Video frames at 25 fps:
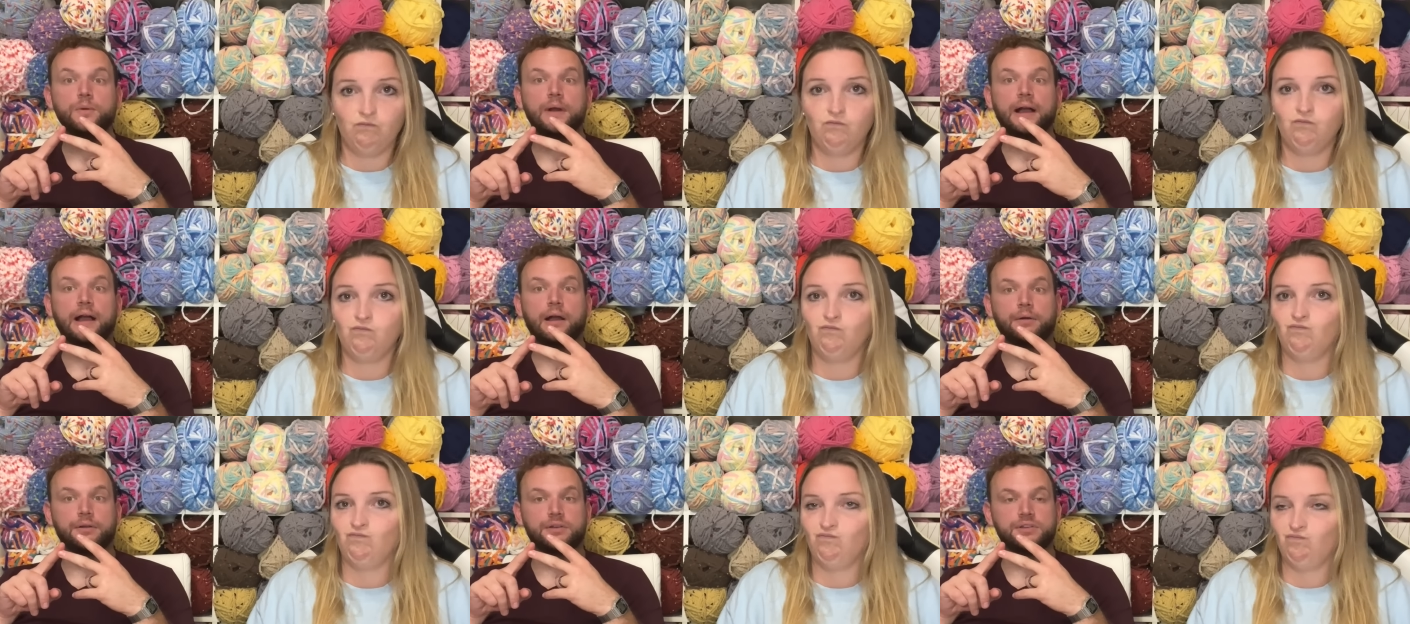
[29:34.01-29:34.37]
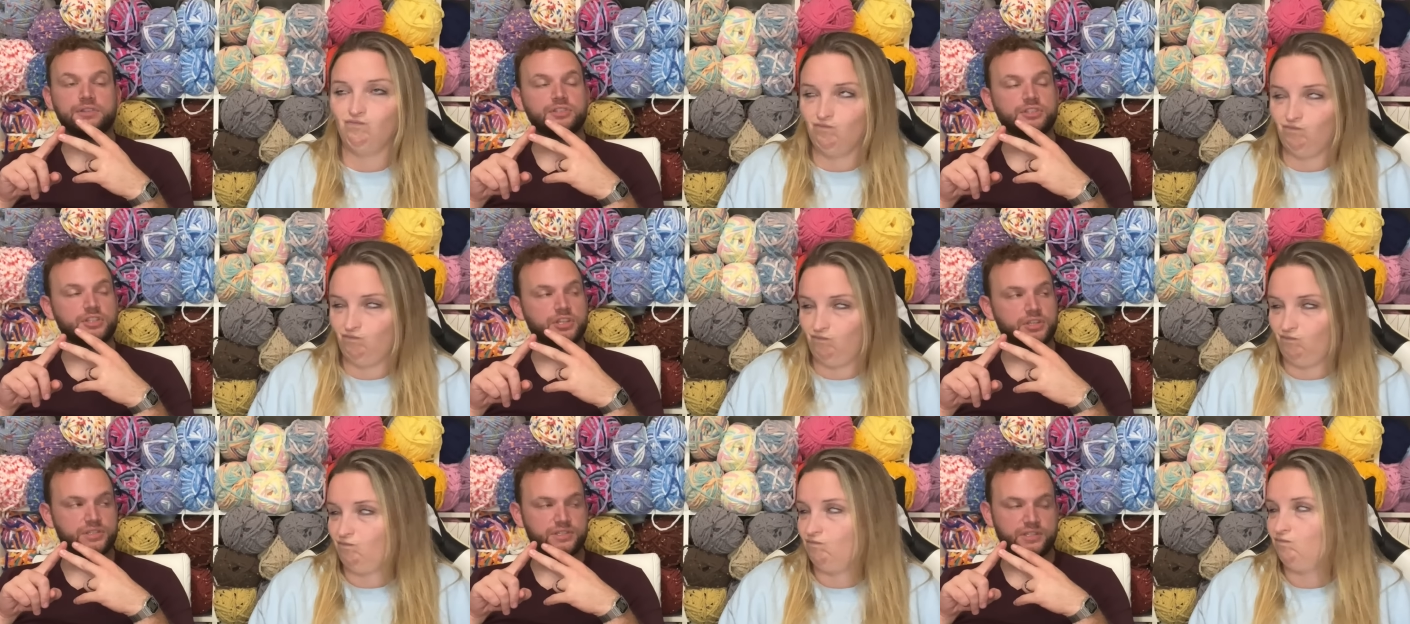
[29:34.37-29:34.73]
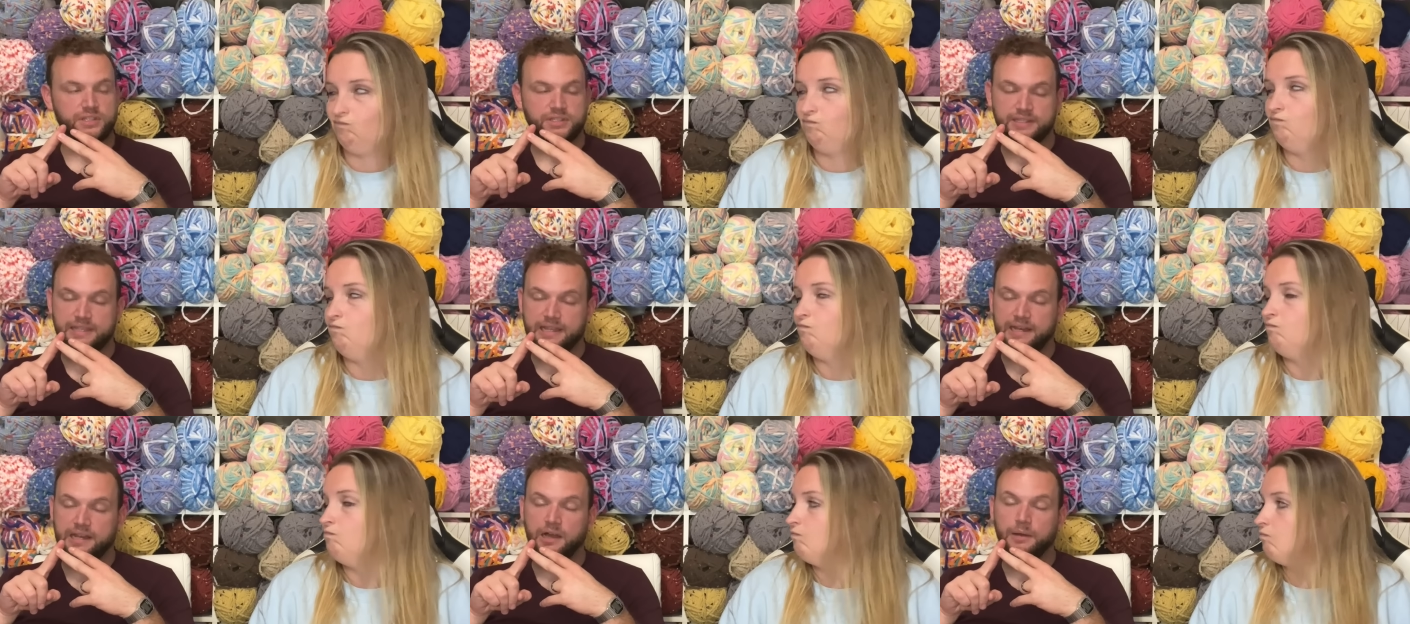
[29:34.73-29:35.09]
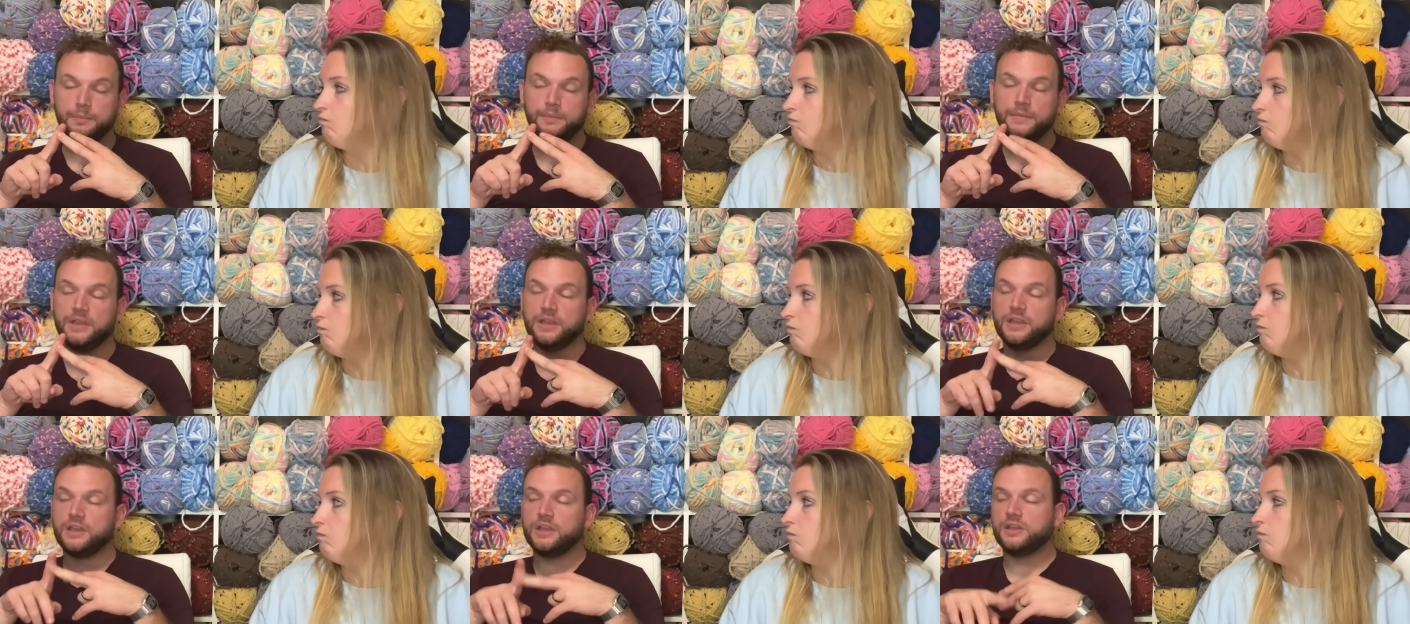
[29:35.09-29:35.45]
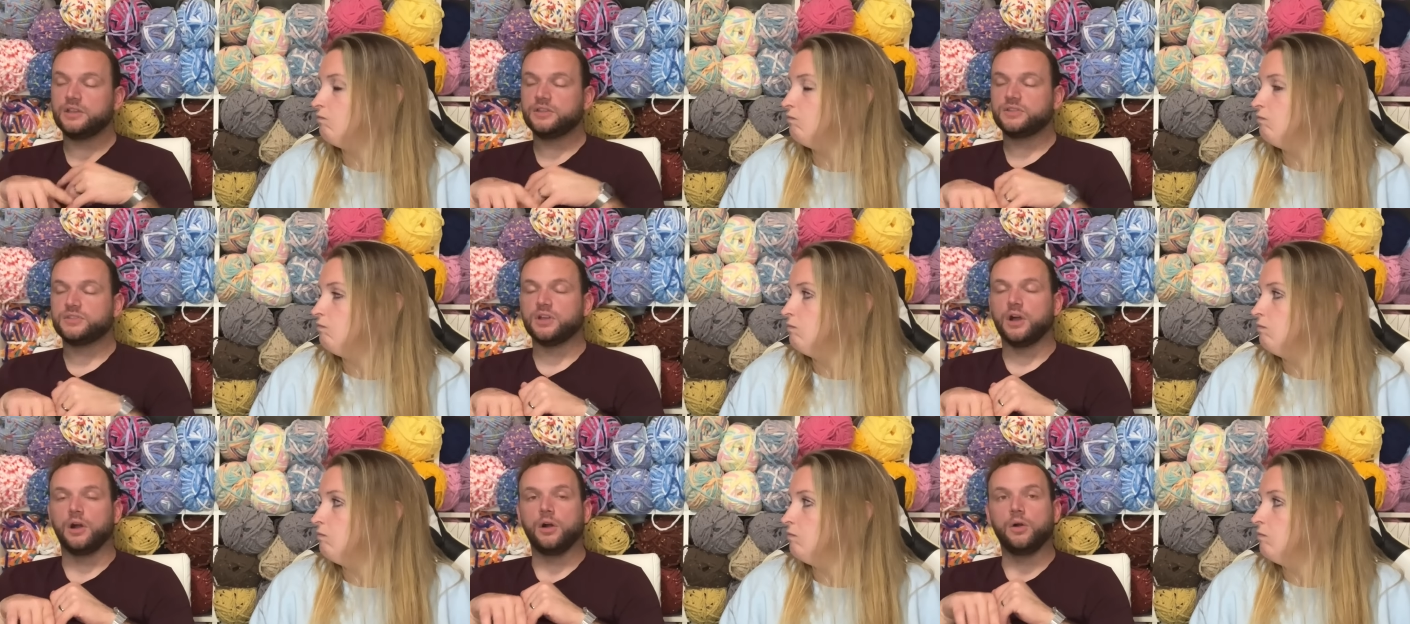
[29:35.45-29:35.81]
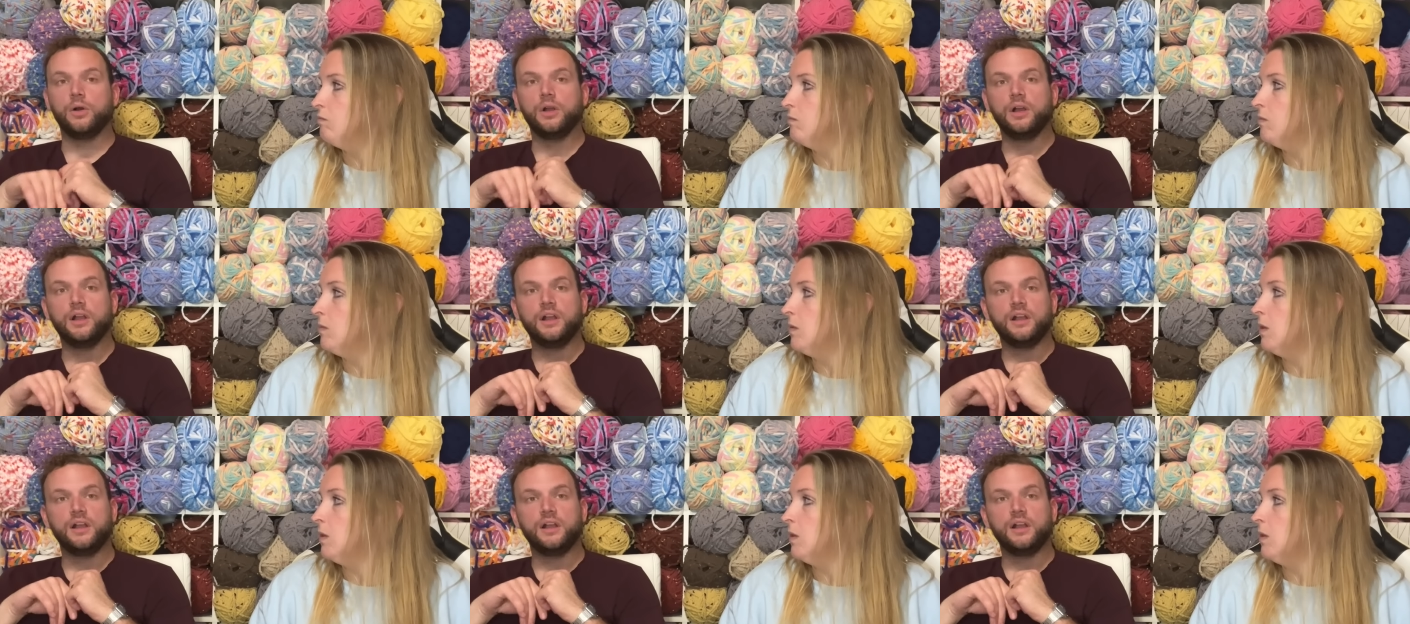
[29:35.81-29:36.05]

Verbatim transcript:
Speaker 1: hours just to set up. So